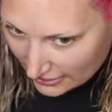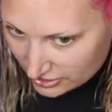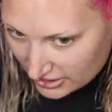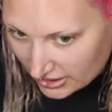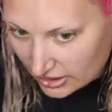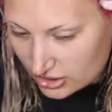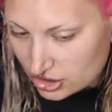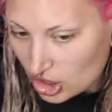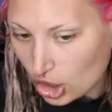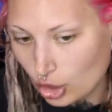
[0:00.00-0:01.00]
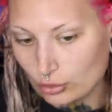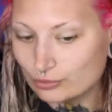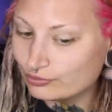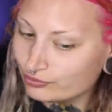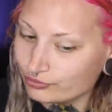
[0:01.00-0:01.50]
down to here. So
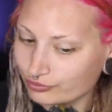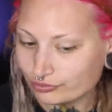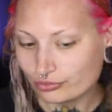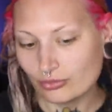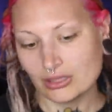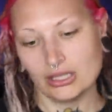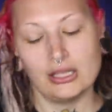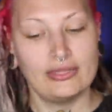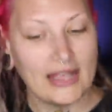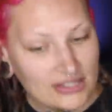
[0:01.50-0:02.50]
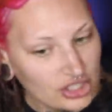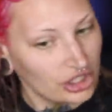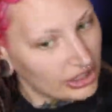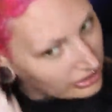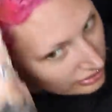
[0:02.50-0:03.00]
that's
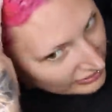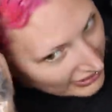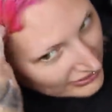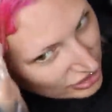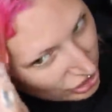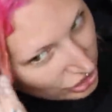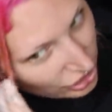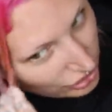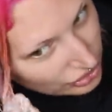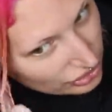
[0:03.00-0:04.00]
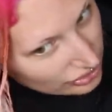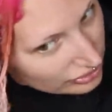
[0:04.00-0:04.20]
good. That's good news.